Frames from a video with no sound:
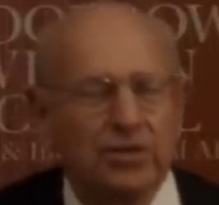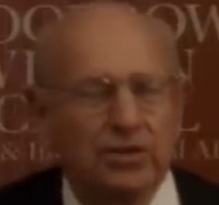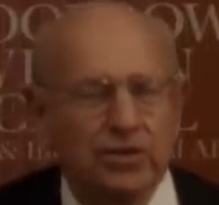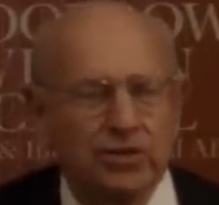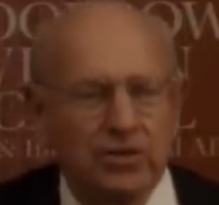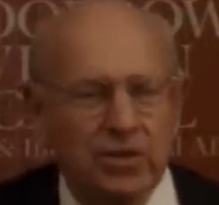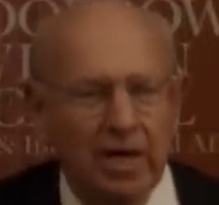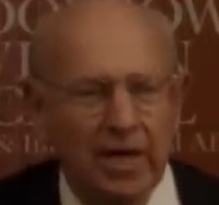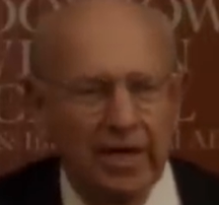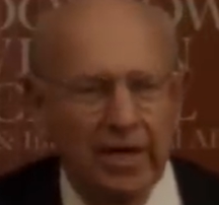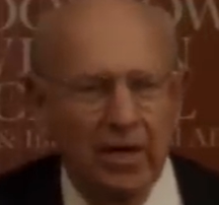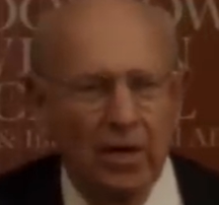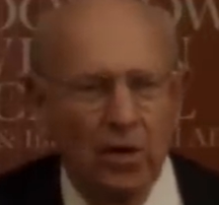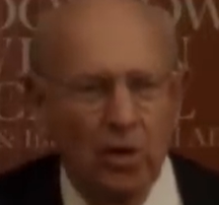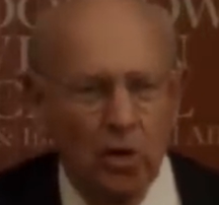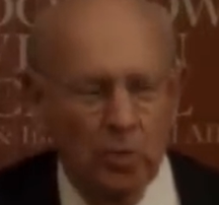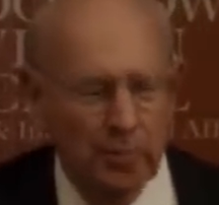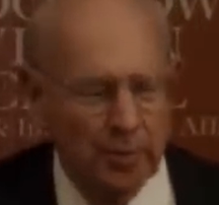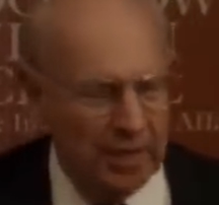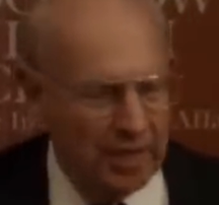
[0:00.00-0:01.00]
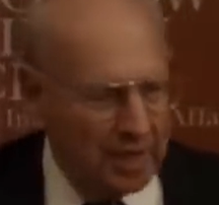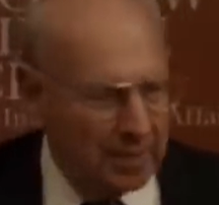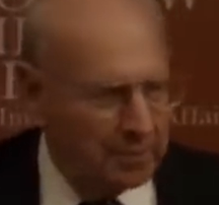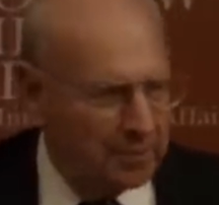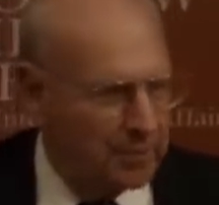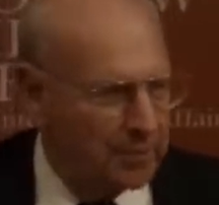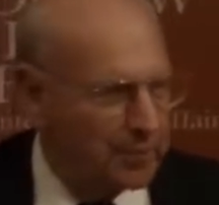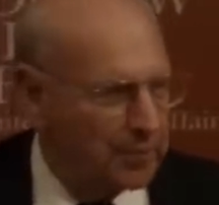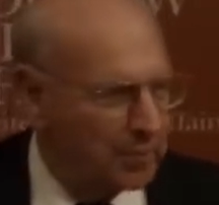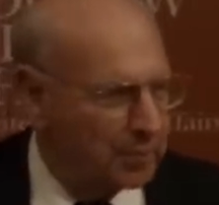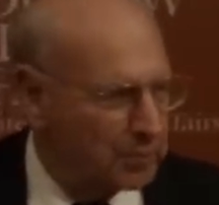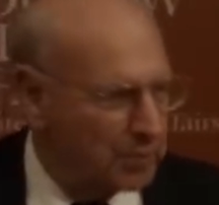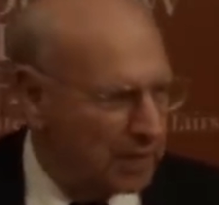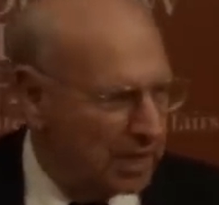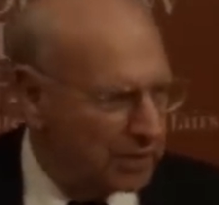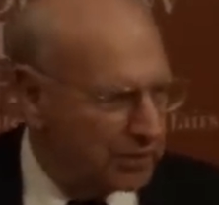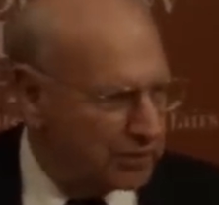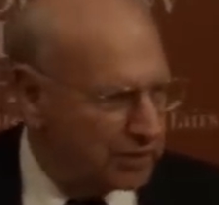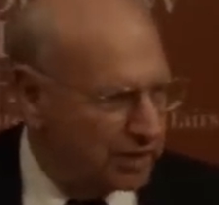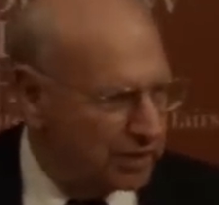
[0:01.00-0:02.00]
to try to open up the
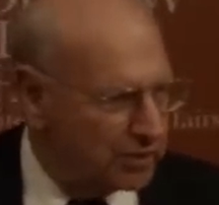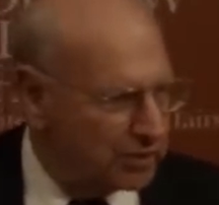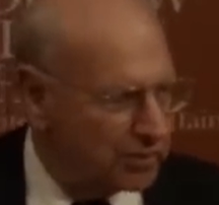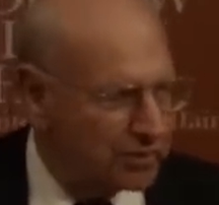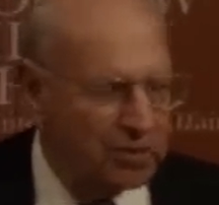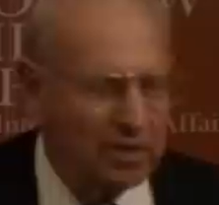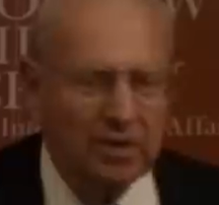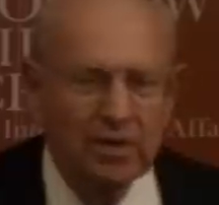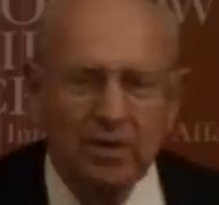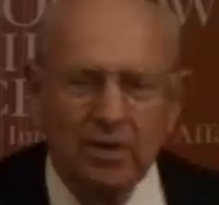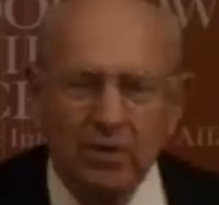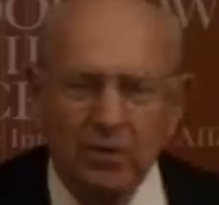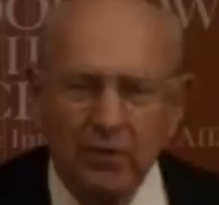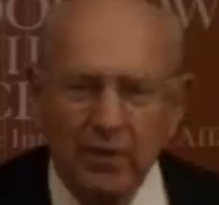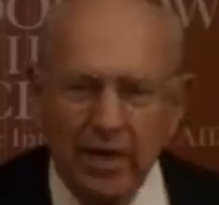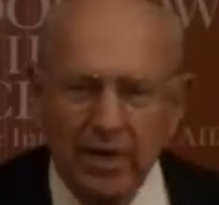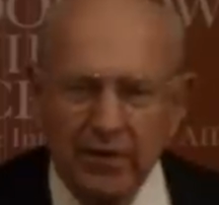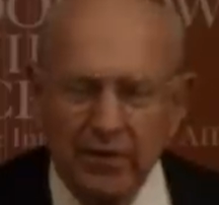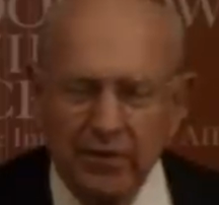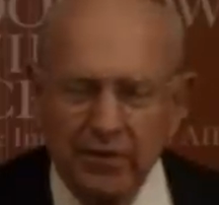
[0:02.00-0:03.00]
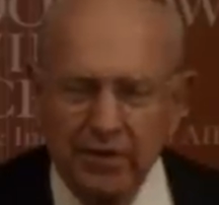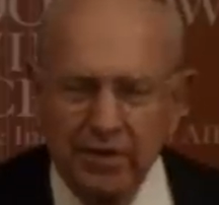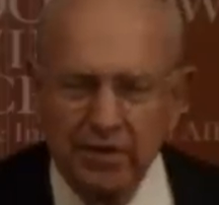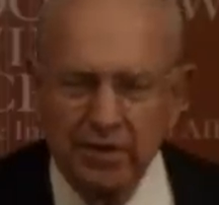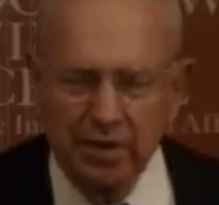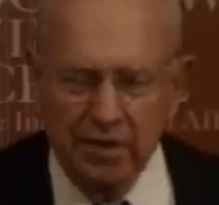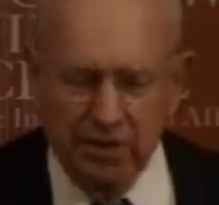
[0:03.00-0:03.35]
process rather than to